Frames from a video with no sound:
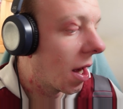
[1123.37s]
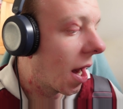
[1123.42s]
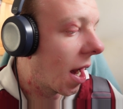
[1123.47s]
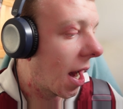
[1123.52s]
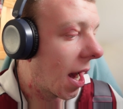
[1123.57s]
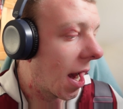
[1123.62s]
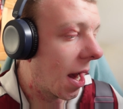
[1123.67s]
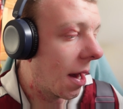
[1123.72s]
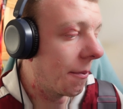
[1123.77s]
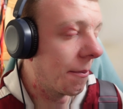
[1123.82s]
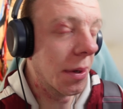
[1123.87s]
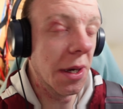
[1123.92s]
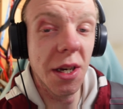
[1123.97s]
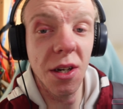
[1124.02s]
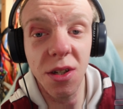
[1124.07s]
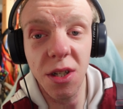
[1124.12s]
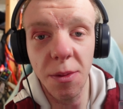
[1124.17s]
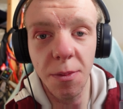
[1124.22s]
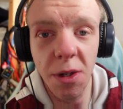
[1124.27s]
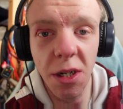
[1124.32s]
um,
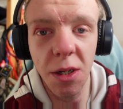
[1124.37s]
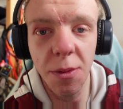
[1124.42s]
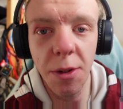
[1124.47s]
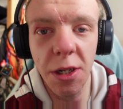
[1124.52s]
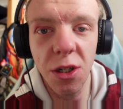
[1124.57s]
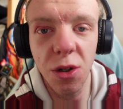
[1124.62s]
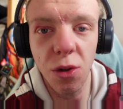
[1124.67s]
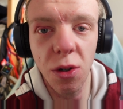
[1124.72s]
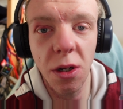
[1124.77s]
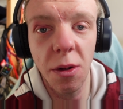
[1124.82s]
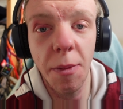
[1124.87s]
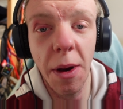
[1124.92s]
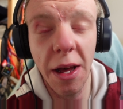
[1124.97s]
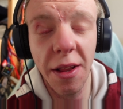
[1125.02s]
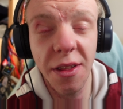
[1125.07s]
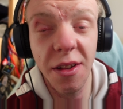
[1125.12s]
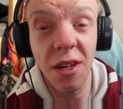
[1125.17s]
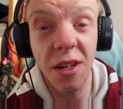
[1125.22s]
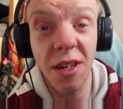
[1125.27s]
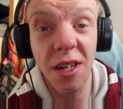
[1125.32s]
because I'm going to be talking
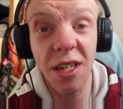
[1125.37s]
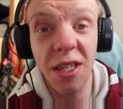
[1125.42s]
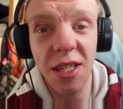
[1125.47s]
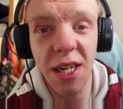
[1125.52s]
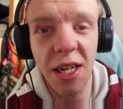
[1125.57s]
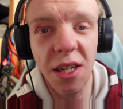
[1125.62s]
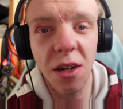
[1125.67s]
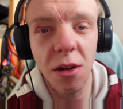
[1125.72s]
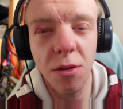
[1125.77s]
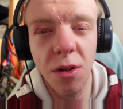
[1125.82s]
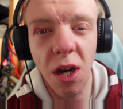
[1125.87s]
about the Nintendo